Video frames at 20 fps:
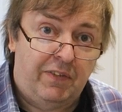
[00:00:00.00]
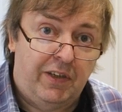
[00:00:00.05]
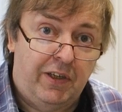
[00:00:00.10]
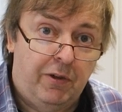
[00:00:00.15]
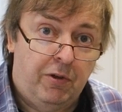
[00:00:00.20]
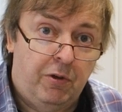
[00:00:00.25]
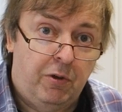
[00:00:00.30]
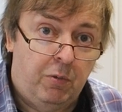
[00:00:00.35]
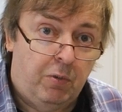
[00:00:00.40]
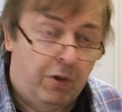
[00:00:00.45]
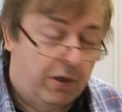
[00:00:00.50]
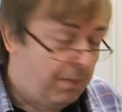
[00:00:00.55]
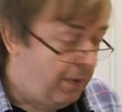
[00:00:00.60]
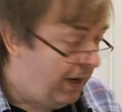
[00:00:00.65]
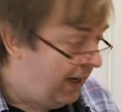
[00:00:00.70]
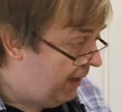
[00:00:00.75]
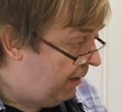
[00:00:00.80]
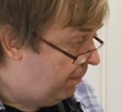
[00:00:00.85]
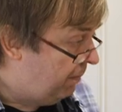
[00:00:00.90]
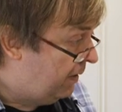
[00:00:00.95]
of you who want to
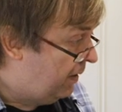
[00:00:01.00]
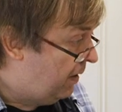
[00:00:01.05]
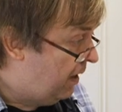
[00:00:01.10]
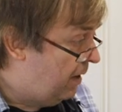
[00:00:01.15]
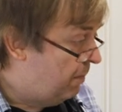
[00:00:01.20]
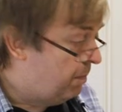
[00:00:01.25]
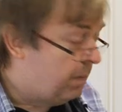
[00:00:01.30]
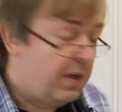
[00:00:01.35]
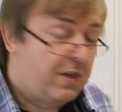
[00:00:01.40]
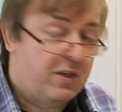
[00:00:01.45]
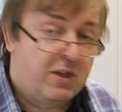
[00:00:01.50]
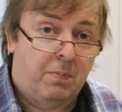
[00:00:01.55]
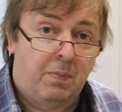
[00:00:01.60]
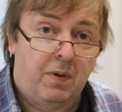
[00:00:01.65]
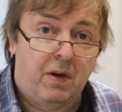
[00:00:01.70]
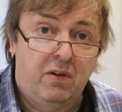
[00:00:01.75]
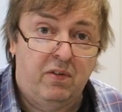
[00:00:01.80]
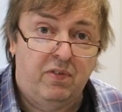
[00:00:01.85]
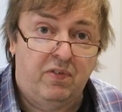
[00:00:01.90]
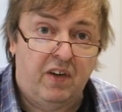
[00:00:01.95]
make printer
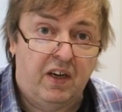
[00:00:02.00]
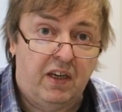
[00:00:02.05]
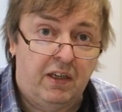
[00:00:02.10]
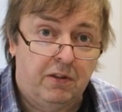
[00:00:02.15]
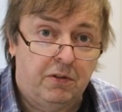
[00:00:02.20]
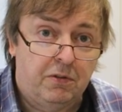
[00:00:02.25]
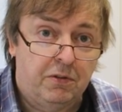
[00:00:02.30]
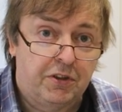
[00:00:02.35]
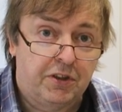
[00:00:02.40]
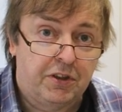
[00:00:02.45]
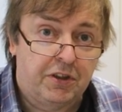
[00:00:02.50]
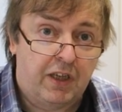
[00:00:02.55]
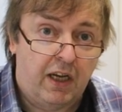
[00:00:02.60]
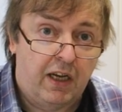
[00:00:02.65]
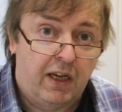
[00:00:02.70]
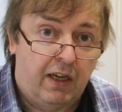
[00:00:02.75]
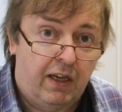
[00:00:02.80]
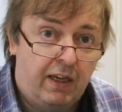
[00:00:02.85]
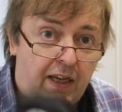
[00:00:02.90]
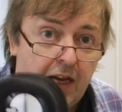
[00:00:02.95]
profiles,
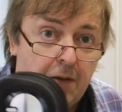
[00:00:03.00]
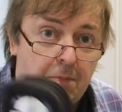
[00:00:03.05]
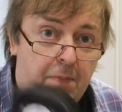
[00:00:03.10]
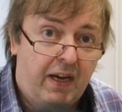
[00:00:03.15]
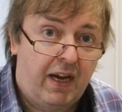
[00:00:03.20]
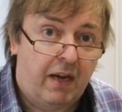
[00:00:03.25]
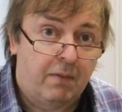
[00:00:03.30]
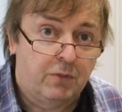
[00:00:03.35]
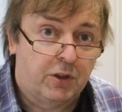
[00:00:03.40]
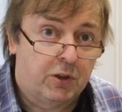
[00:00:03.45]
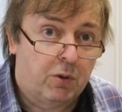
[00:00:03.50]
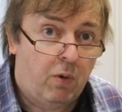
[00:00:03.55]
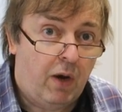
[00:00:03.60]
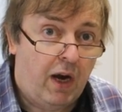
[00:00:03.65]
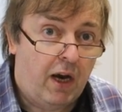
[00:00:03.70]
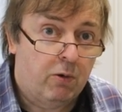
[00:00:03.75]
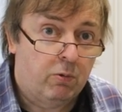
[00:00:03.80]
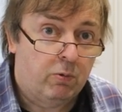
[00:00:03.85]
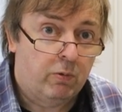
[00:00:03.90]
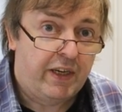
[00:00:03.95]
it becomes
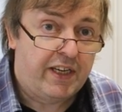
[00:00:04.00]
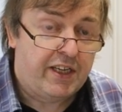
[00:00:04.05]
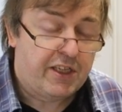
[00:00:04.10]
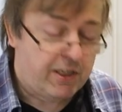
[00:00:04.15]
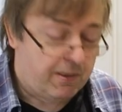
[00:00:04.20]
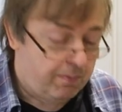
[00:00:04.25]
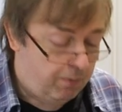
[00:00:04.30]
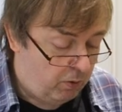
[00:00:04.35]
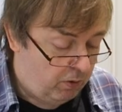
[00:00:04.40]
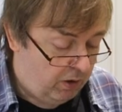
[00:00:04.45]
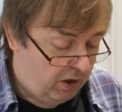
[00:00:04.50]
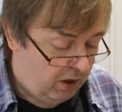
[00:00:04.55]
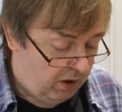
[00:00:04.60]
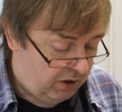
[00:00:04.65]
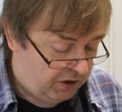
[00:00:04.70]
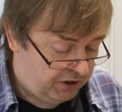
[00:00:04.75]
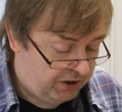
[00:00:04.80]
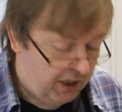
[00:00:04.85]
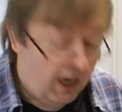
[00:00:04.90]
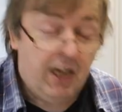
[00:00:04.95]
quite a reasonable
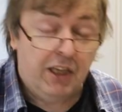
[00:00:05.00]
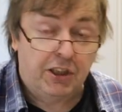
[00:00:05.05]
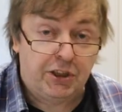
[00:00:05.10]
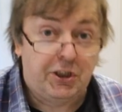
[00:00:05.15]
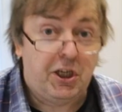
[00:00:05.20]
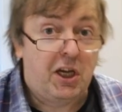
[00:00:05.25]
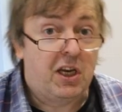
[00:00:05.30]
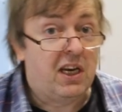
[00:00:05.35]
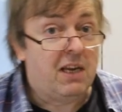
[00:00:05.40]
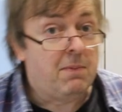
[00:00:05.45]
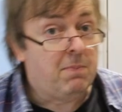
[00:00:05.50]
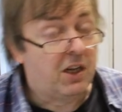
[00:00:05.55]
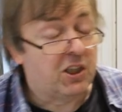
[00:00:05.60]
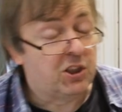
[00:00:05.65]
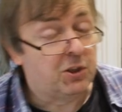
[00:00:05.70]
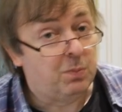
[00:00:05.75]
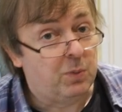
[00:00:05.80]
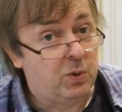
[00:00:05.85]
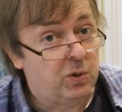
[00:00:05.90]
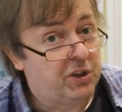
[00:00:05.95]
cost, certainly
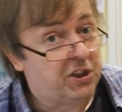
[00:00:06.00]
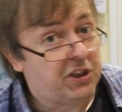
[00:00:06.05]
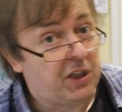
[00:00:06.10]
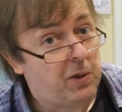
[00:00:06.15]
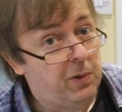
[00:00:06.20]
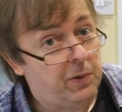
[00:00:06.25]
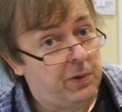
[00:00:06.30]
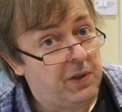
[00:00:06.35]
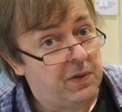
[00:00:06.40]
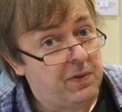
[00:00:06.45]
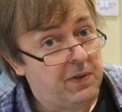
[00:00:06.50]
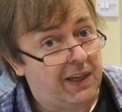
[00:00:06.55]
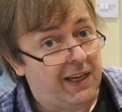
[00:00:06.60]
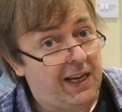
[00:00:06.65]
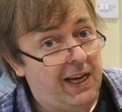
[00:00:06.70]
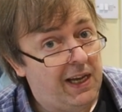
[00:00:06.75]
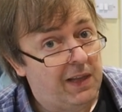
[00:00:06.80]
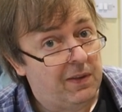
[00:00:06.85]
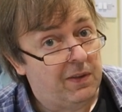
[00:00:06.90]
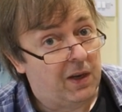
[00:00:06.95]
much more so than the
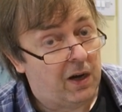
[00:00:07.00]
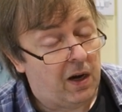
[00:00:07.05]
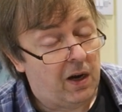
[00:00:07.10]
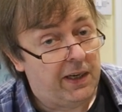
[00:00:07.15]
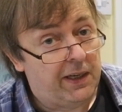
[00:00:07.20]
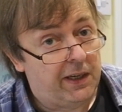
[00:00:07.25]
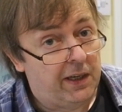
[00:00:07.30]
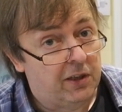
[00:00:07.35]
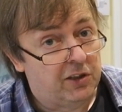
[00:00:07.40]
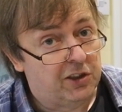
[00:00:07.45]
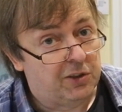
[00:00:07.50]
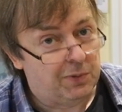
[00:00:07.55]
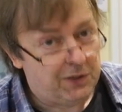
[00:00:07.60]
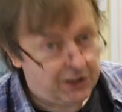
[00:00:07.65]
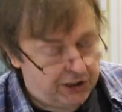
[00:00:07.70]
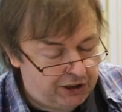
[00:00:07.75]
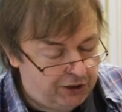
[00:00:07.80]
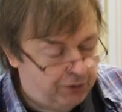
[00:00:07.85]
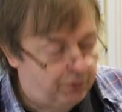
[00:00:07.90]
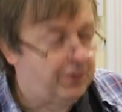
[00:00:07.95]
kit that I use,
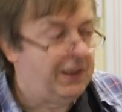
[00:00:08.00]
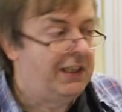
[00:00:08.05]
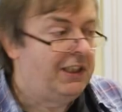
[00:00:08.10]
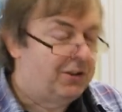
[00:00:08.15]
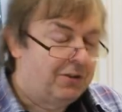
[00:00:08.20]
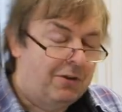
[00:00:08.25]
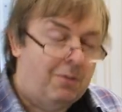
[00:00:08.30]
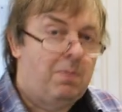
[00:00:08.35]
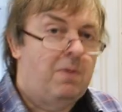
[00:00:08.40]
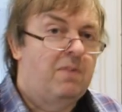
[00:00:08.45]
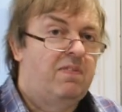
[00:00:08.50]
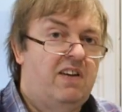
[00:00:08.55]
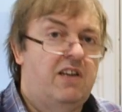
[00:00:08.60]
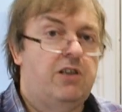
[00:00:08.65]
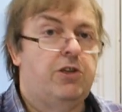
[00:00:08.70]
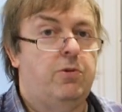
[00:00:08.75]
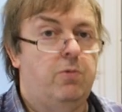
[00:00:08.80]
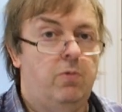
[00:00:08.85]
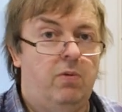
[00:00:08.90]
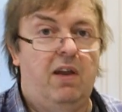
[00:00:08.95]
which is really sort of
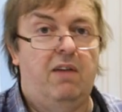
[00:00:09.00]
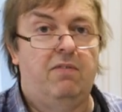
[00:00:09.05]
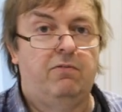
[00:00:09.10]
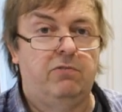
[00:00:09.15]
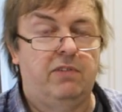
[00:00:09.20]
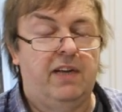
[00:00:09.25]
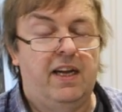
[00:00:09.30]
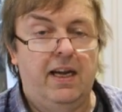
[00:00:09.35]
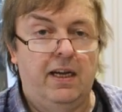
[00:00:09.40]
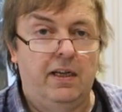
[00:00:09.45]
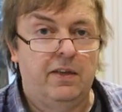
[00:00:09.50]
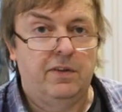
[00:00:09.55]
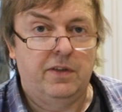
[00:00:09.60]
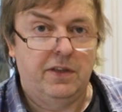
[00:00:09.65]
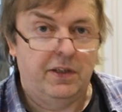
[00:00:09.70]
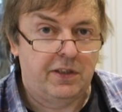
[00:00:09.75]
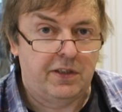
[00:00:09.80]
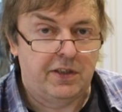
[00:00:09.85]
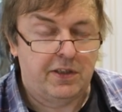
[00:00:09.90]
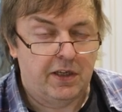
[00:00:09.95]
professional level kit
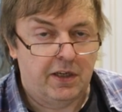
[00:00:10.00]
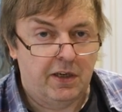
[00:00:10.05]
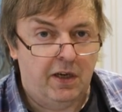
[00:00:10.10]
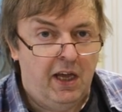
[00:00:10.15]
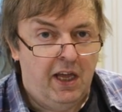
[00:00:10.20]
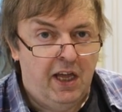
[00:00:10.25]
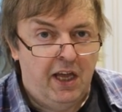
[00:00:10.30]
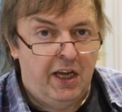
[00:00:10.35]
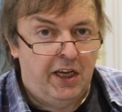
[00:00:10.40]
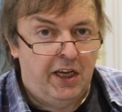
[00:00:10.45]
that